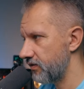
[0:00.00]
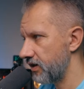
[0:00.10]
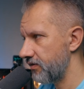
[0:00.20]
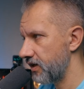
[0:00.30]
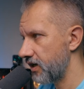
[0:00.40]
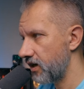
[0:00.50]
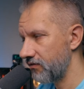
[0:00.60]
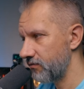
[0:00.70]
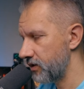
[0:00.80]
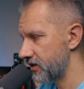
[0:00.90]
five and a
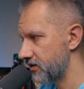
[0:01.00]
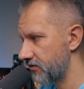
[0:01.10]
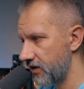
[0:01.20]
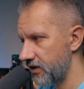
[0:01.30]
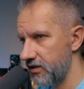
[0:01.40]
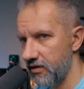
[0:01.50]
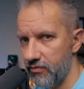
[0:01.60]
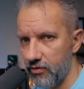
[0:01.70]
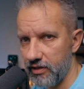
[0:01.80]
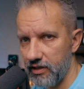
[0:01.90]
half months waiting
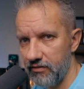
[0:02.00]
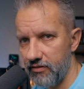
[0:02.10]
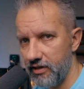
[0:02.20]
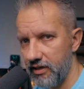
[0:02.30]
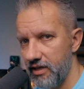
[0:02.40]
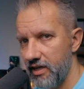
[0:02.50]
for delivery.